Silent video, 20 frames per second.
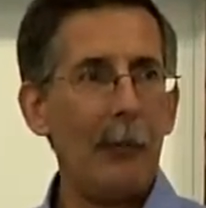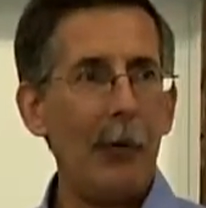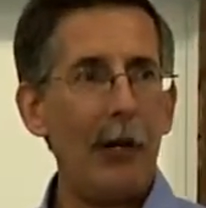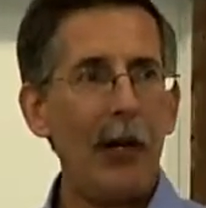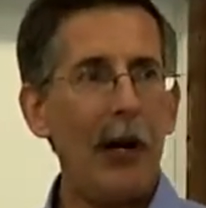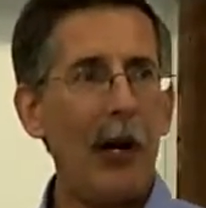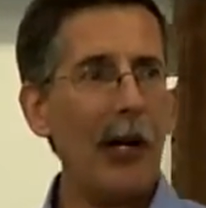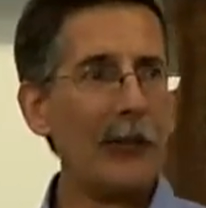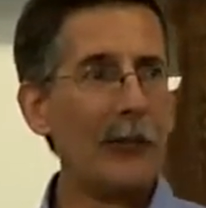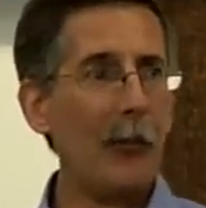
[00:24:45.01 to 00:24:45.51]

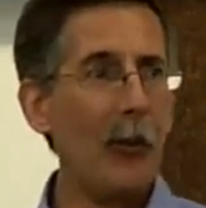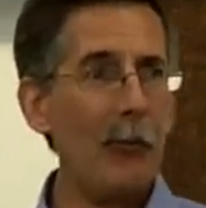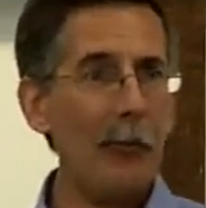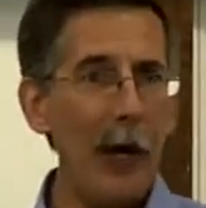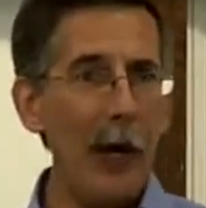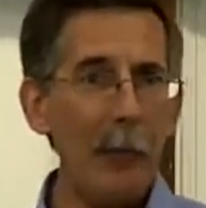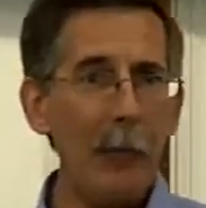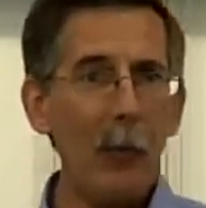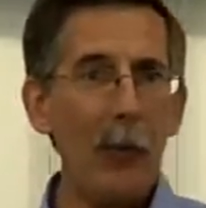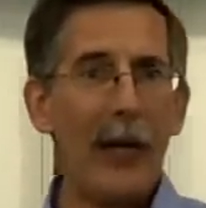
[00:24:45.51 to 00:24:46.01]
Because
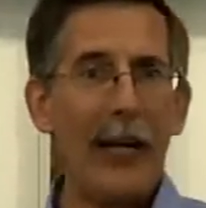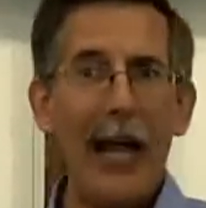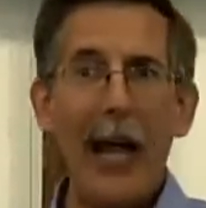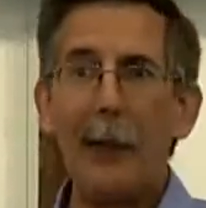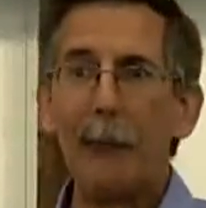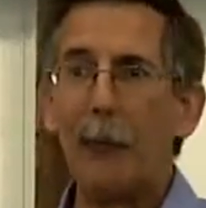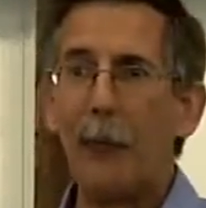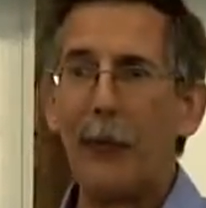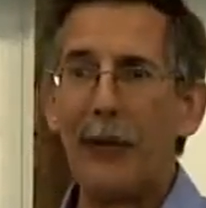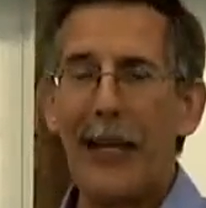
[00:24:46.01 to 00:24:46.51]
remember what
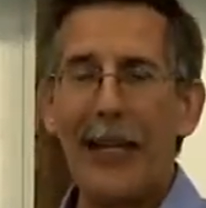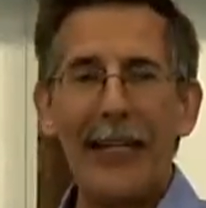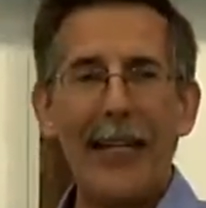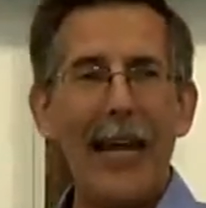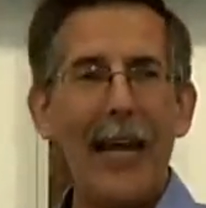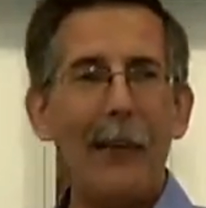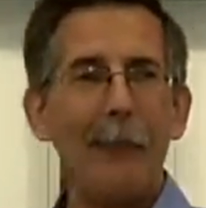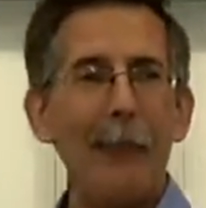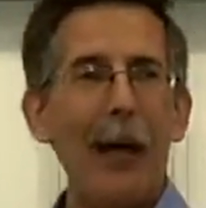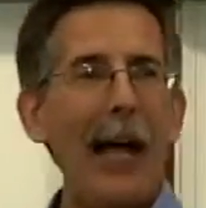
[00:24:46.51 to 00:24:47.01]
happened when they
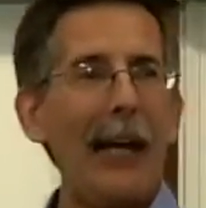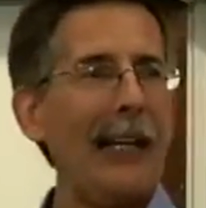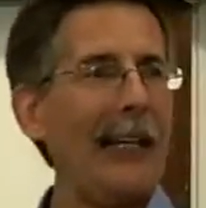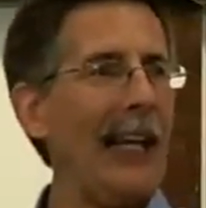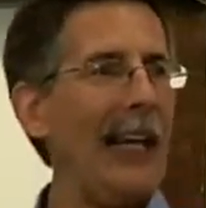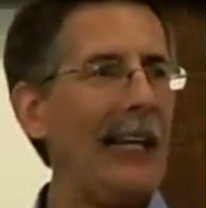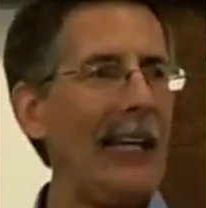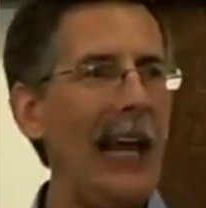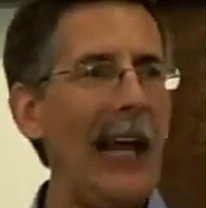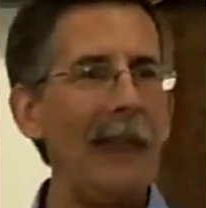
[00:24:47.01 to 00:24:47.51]
came back
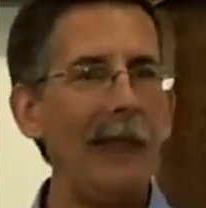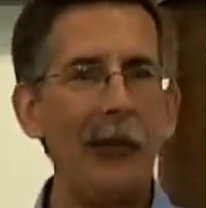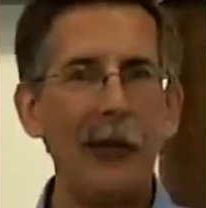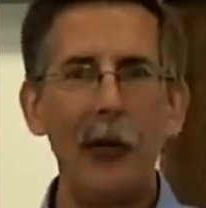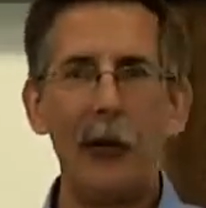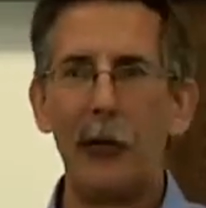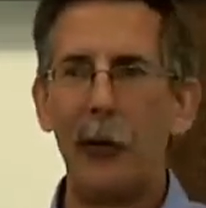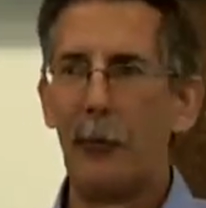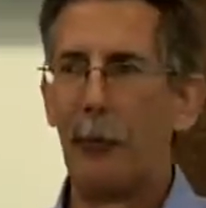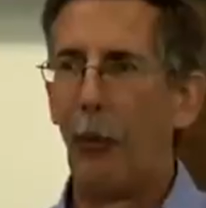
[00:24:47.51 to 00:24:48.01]
and they gave a
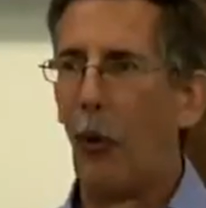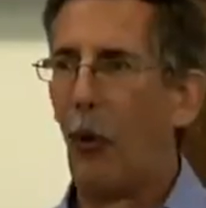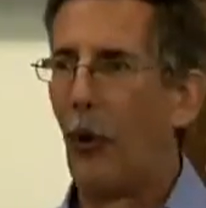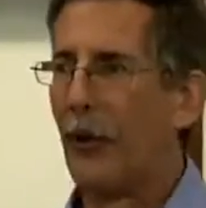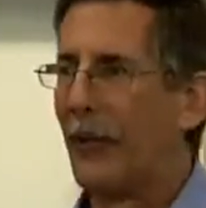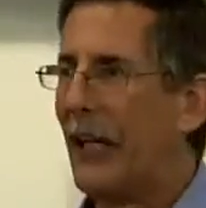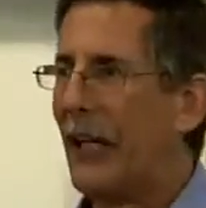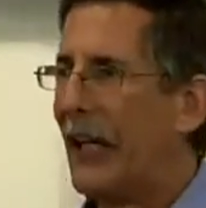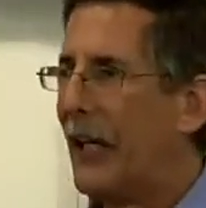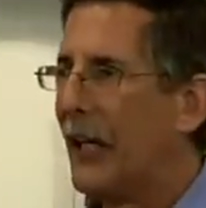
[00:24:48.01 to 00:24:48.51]
good
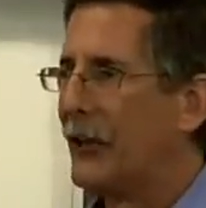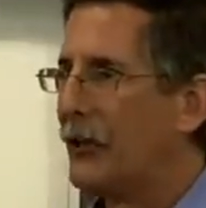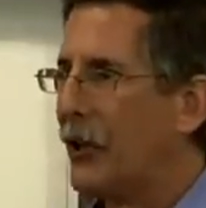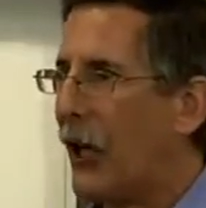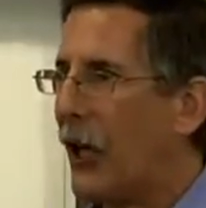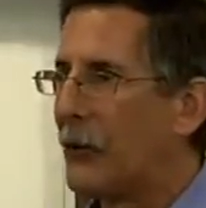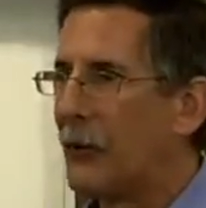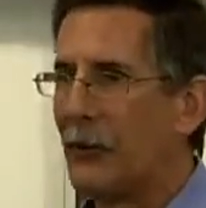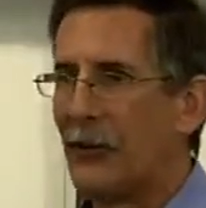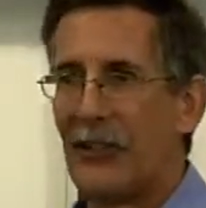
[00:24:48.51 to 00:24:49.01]
report, and he and
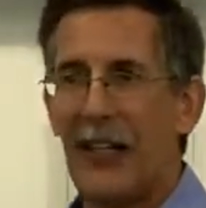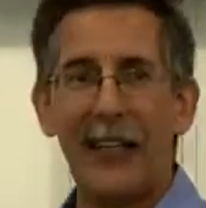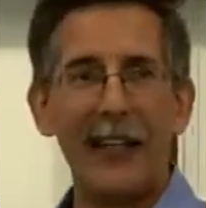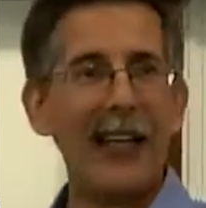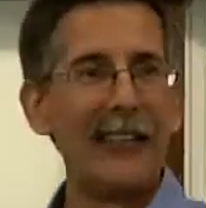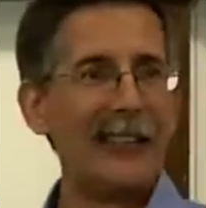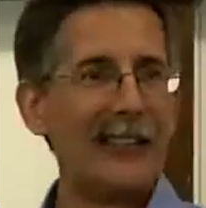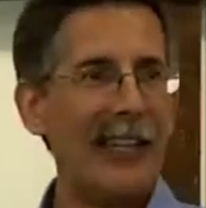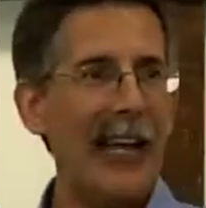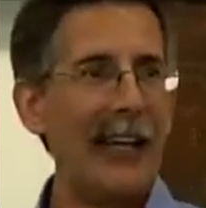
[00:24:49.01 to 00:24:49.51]
Joshua
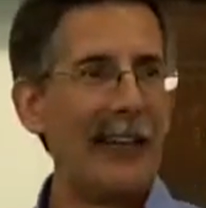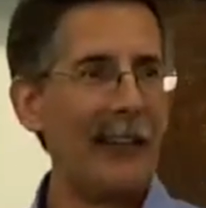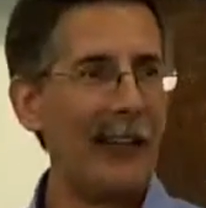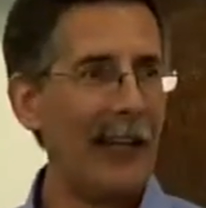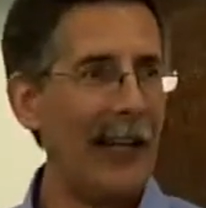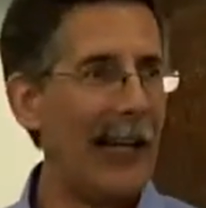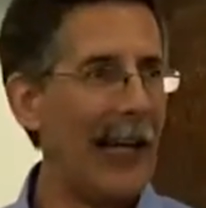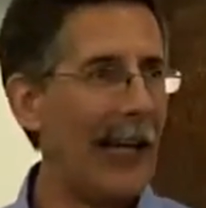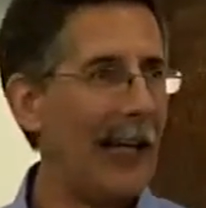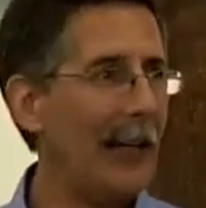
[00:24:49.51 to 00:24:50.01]
said, Let's take
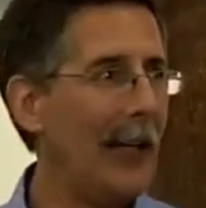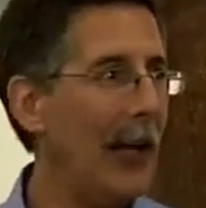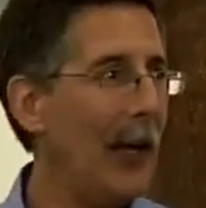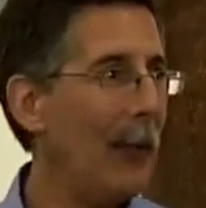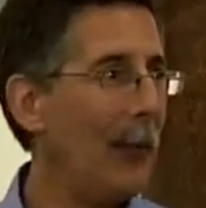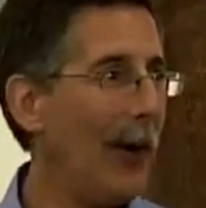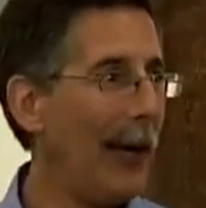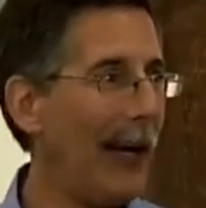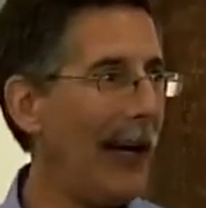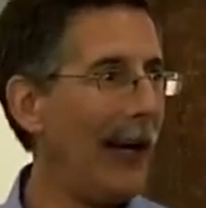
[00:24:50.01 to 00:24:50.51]
the land.
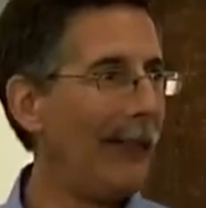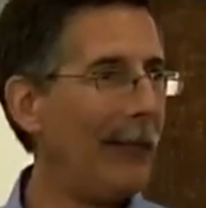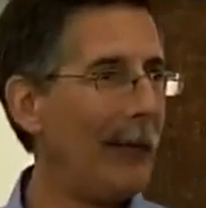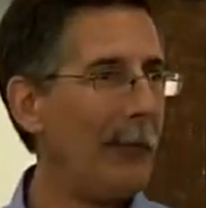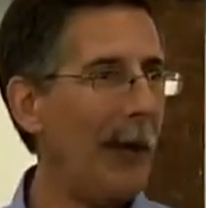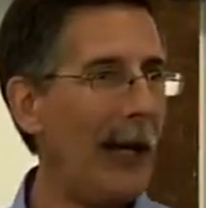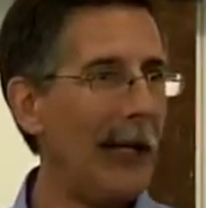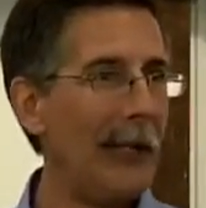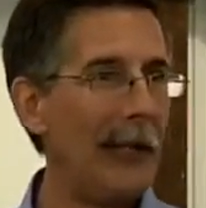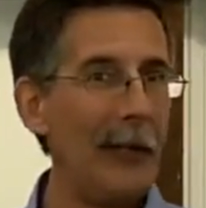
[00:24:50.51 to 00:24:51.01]
What did
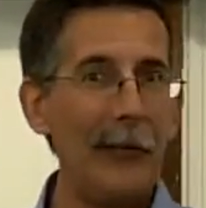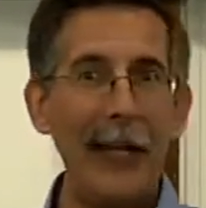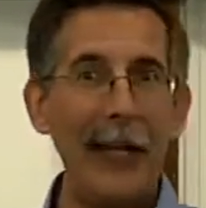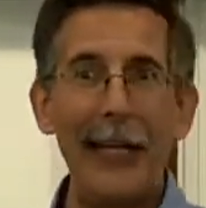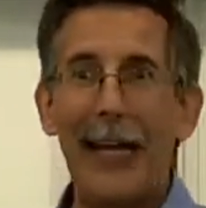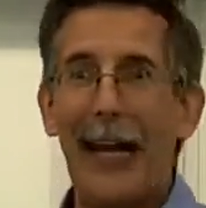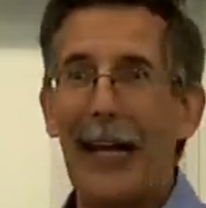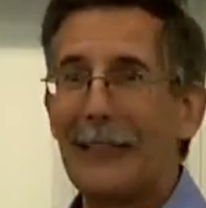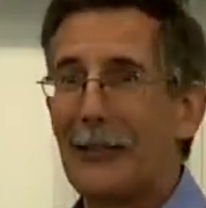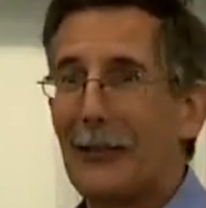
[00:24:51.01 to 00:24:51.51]
everybody do?
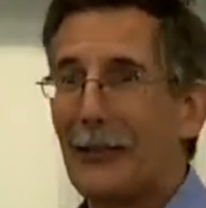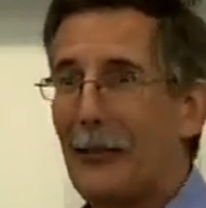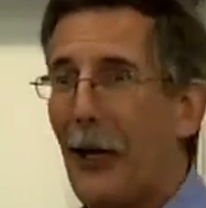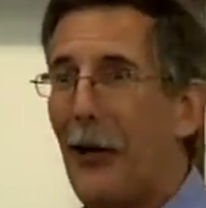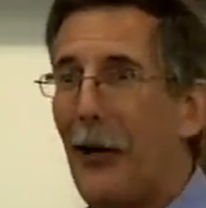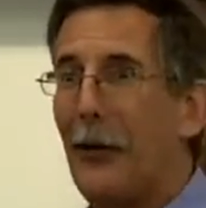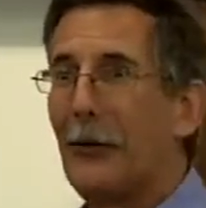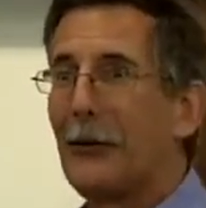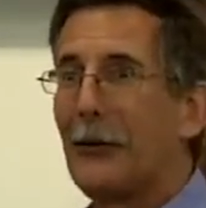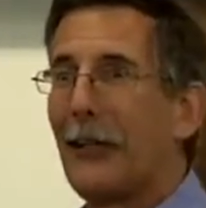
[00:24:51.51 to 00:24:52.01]
They got
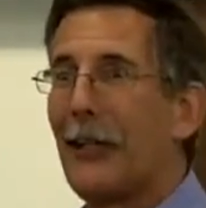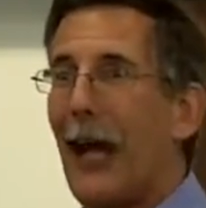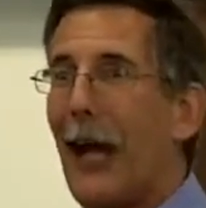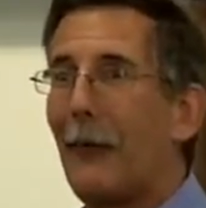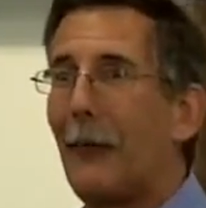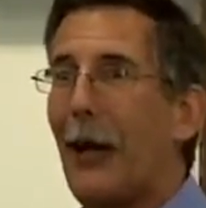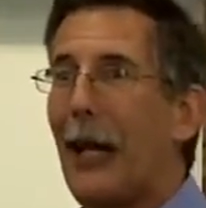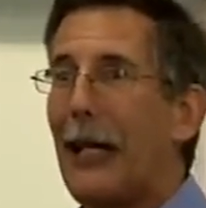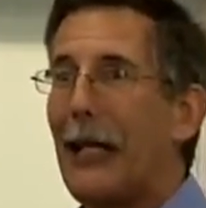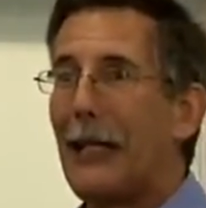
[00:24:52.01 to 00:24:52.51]
stones and
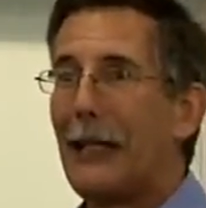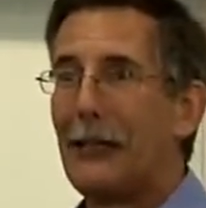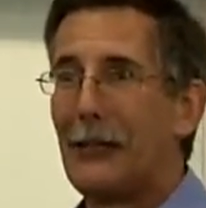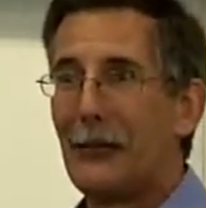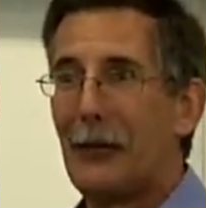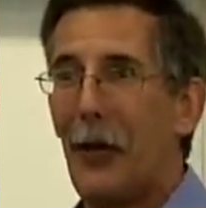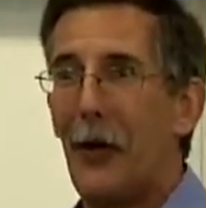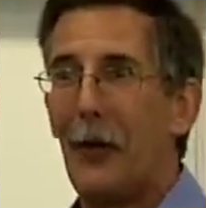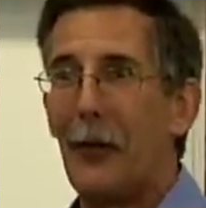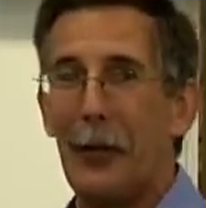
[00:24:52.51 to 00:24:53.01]
got ready to
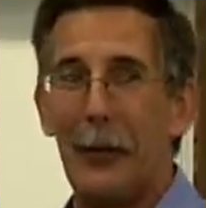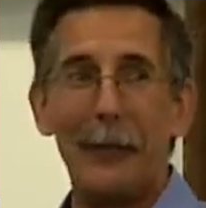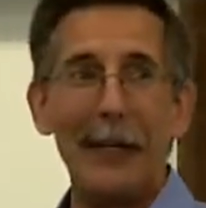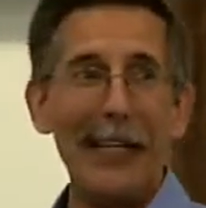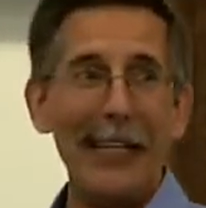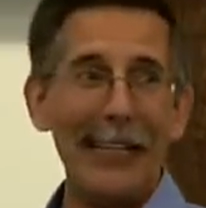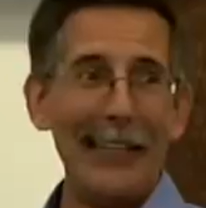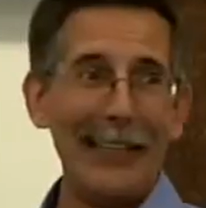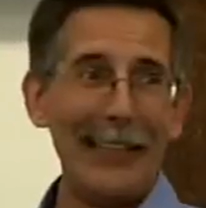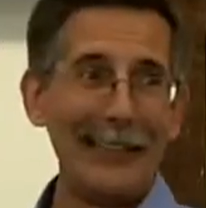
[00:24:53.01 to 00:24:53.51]
stone him.
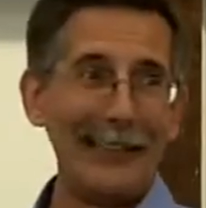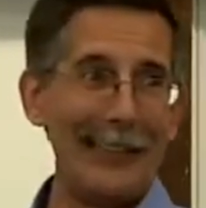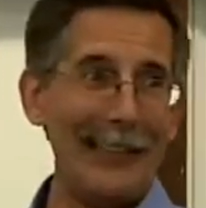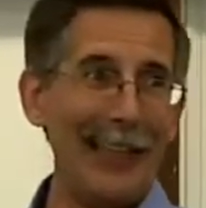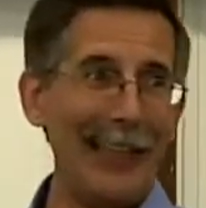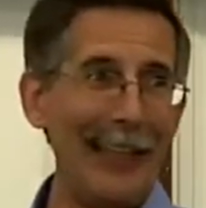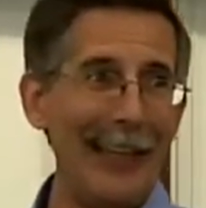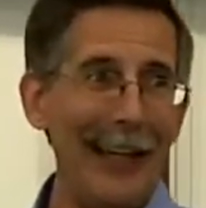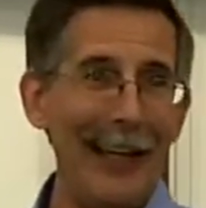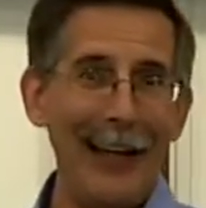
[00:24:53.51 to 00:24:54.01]
You
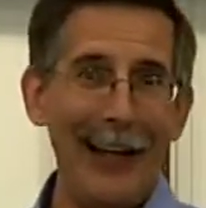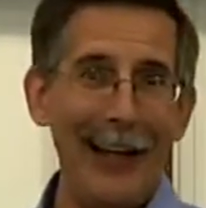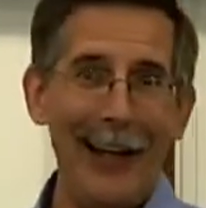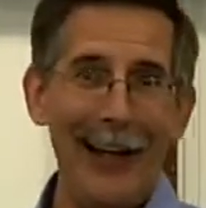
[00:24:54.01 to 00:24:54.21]
see,